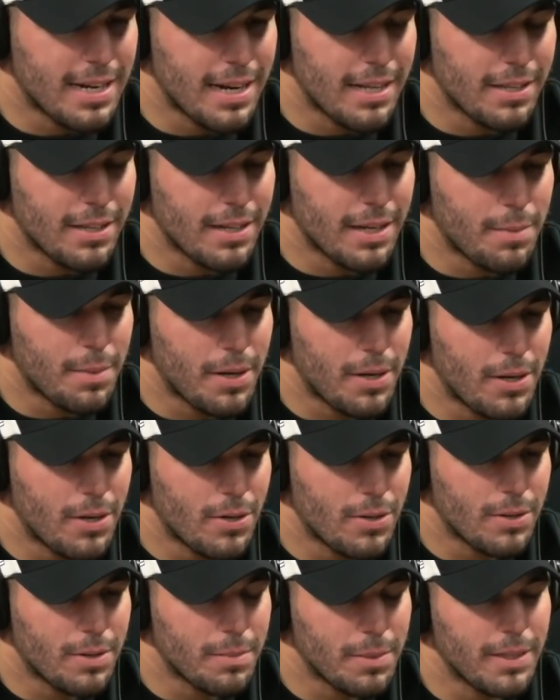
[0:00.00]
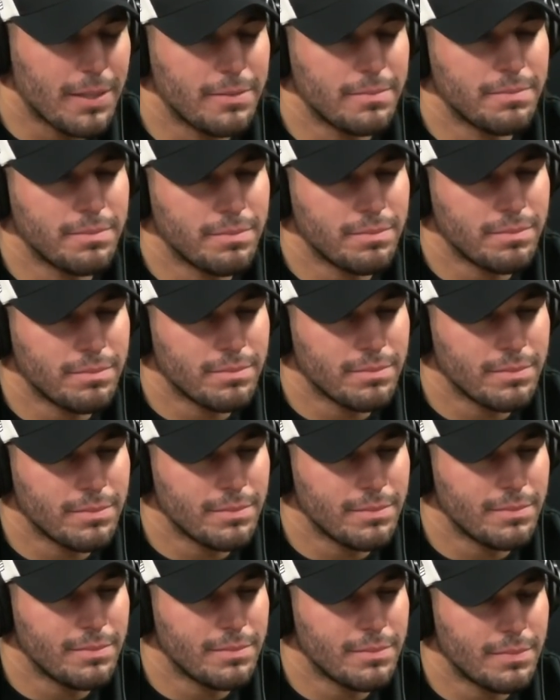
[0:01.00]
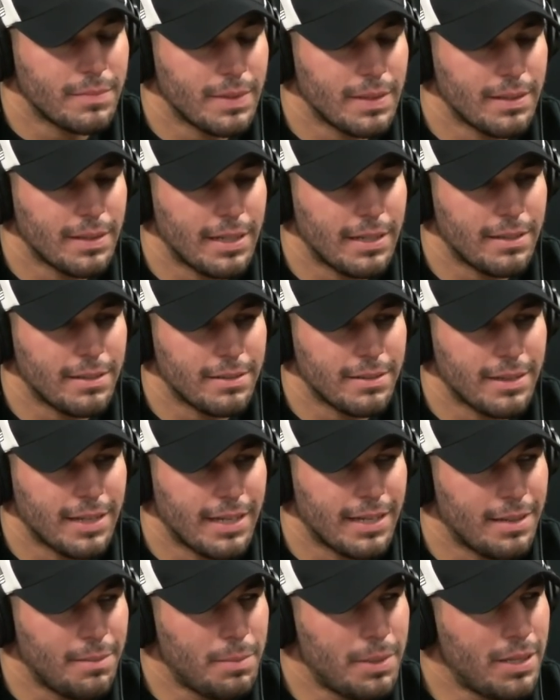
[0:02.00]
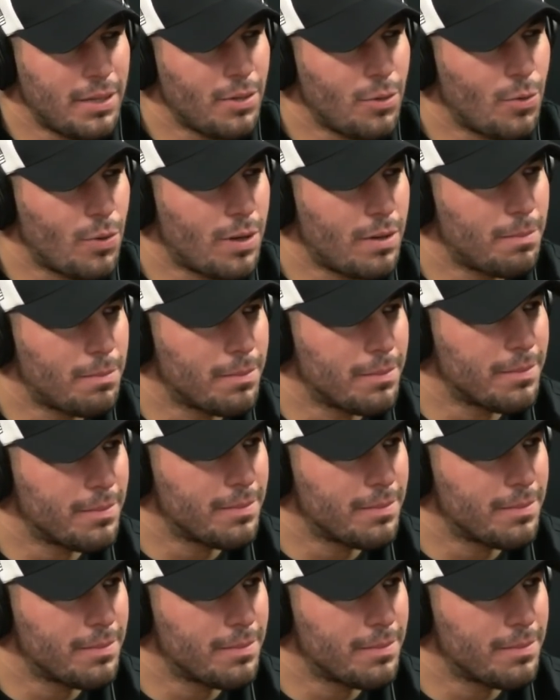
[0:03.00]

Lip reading: and I look at my uncle, and I'm like, can he beat you up?